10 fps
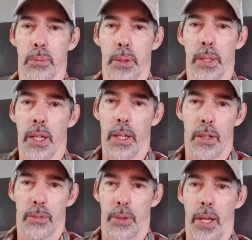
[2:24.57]
But
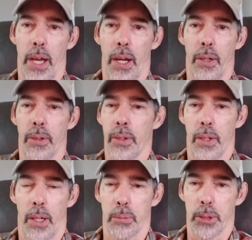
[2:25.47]
for now,
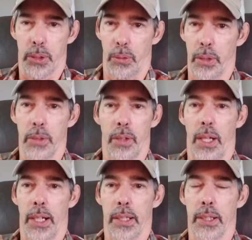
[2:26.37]
I'm just going to leave it
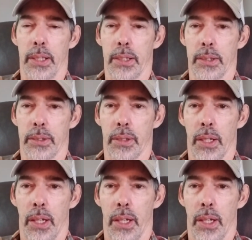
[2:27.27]
like it is